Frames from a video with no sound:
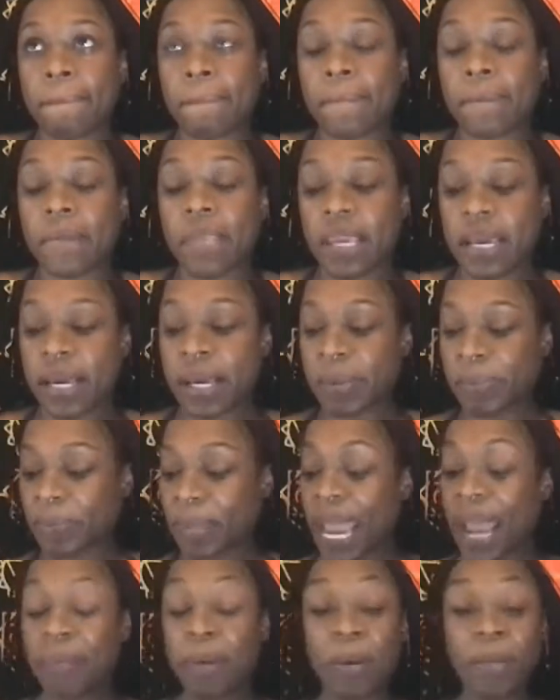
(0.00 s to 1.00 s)
yeah,
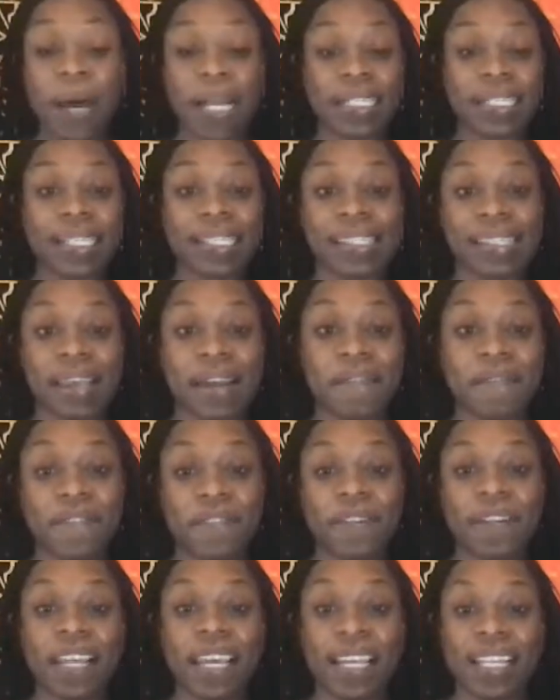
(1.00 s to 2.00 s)
I've been watching
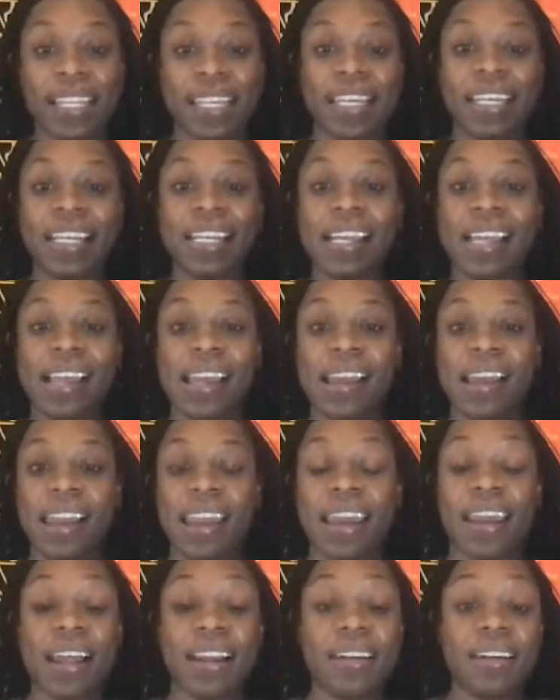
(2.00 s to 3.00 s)
Seinfeld lately,
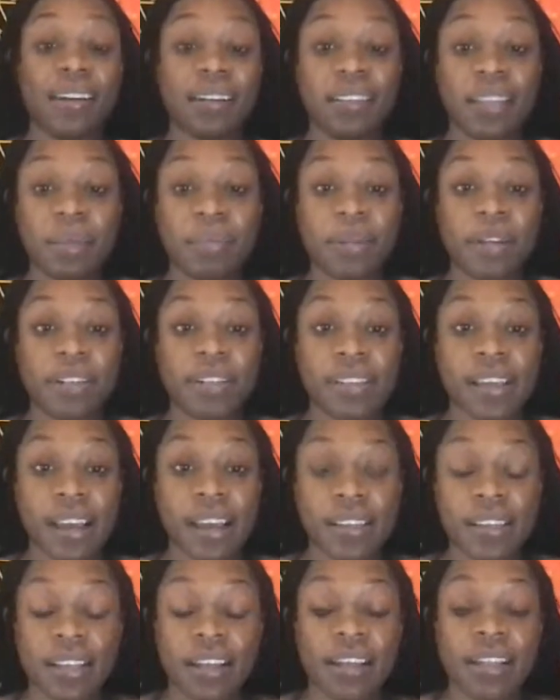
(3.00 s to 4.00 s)
and I looked up their
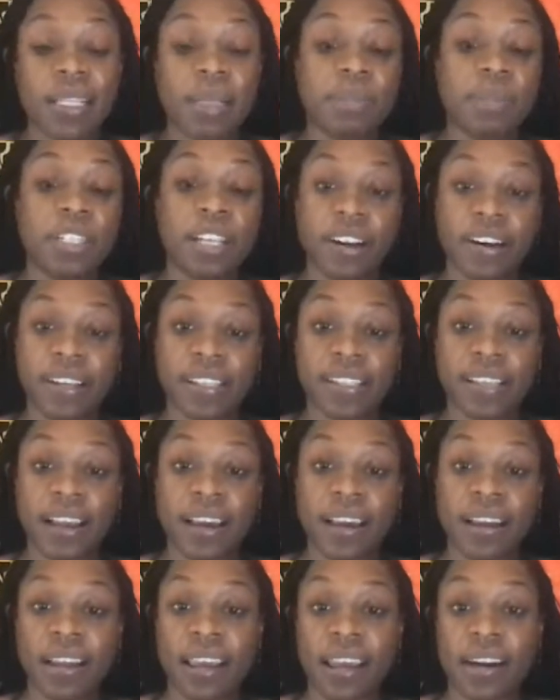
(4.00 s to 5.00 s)
signs. I looked up Jerry's
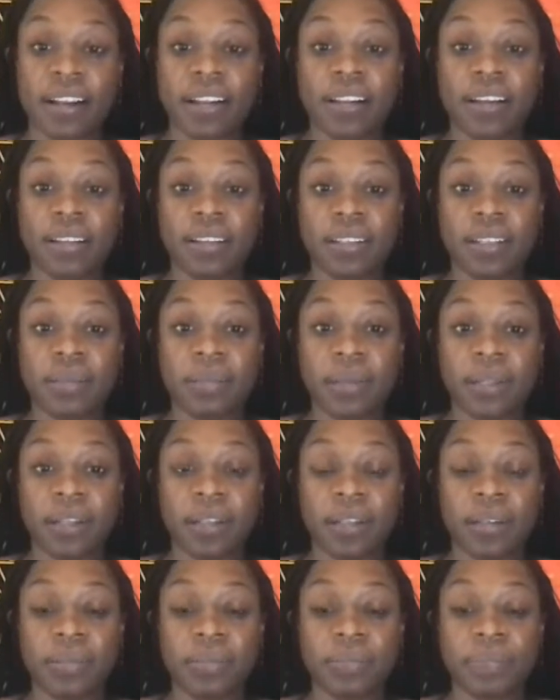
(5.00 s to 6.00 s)
sign, and I looked up
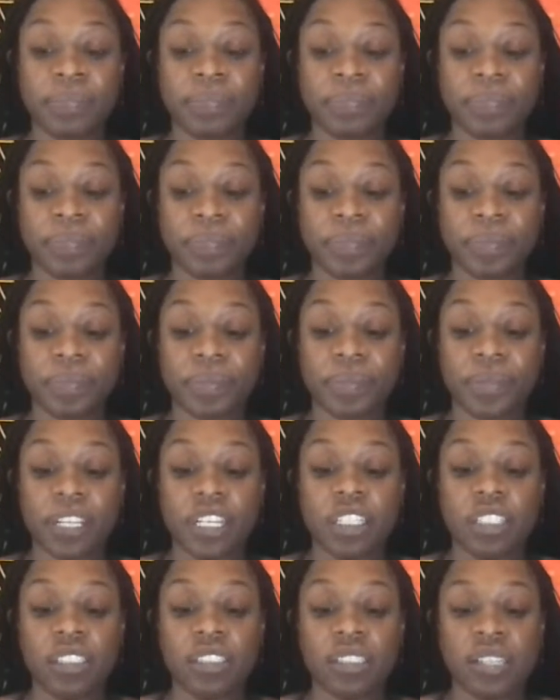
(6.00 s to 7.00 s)

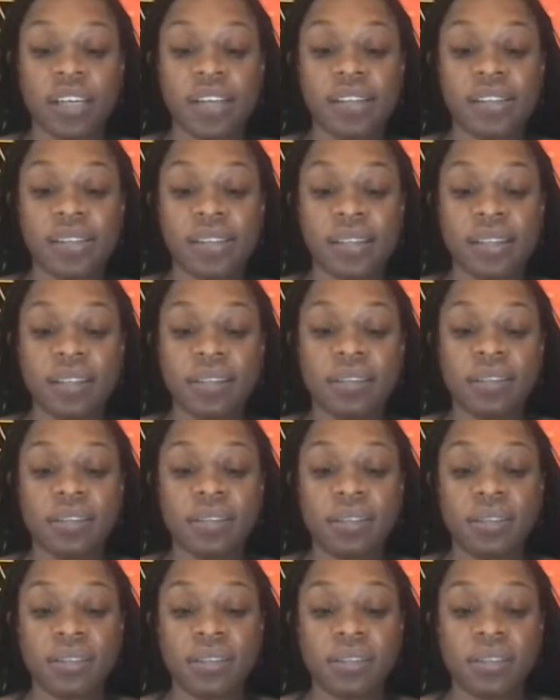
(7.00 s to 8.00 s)
Jason.
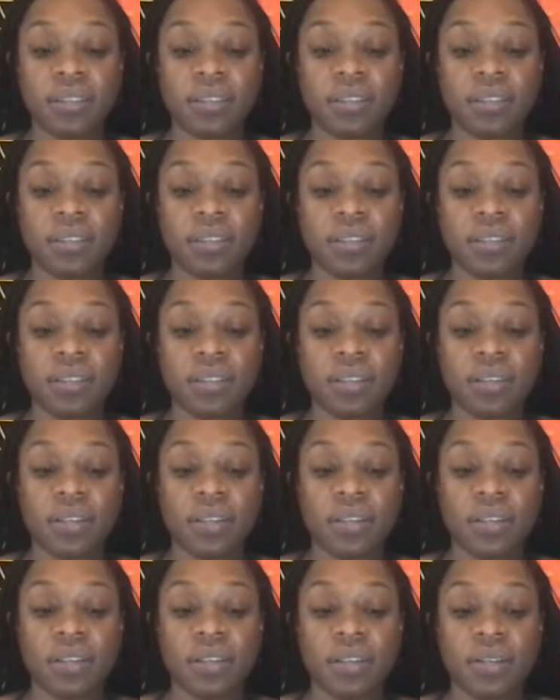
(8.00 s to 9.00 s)

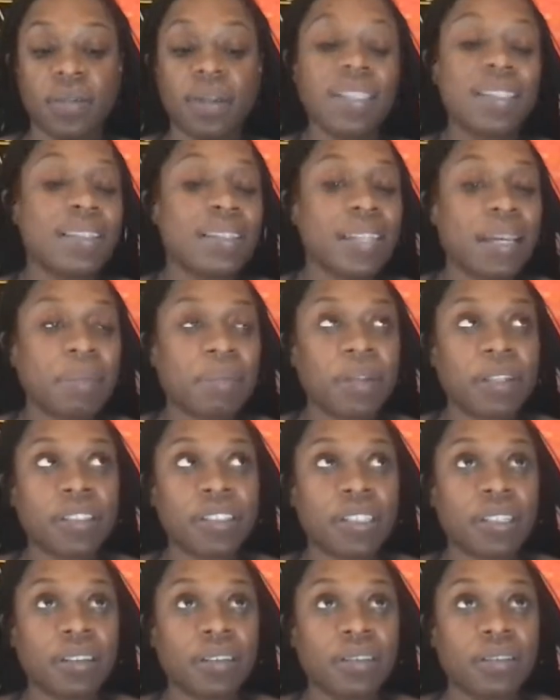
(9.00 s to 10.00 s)
What's his name on the
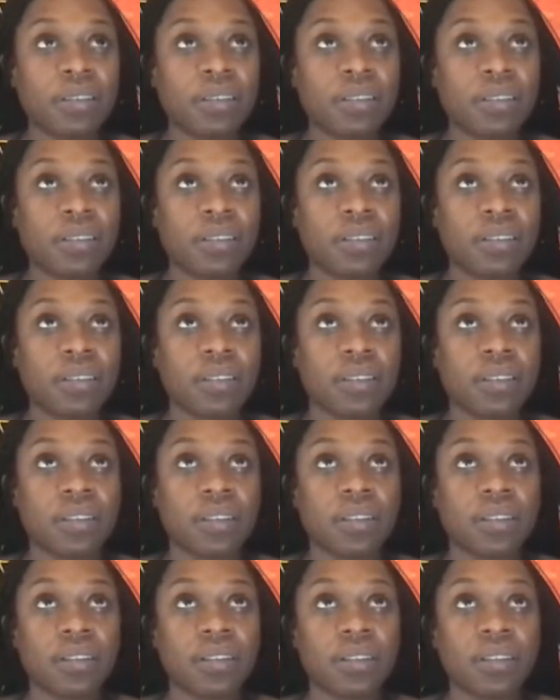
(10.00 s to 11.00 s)
show?
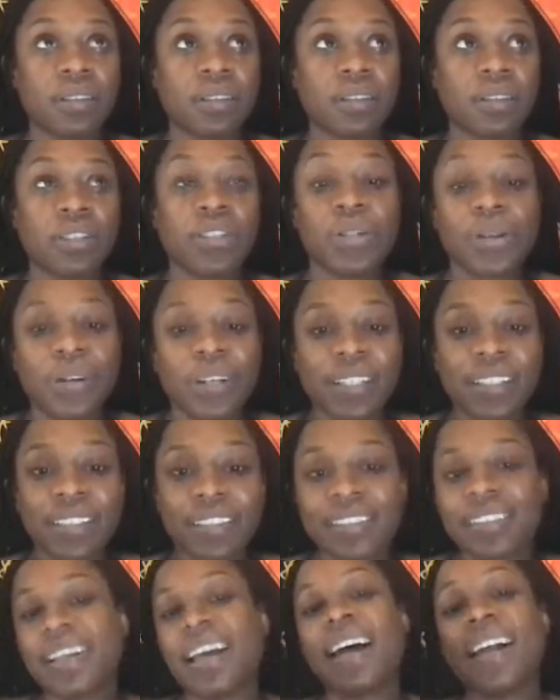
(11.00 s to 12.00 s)
George.
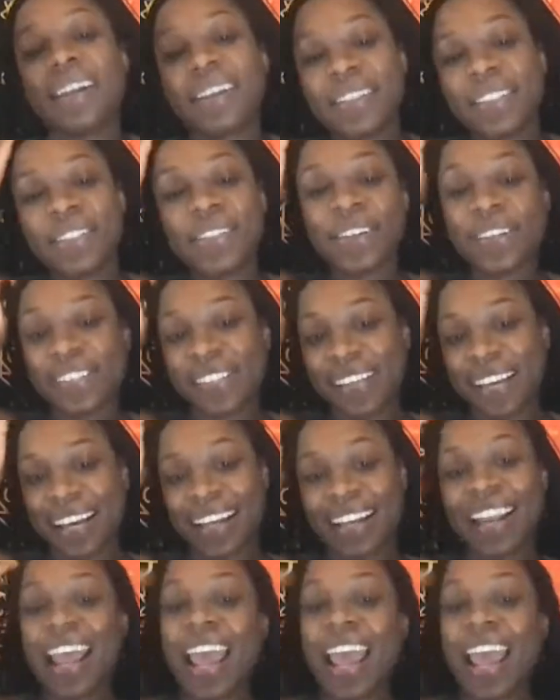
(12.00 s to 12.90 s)
George sign,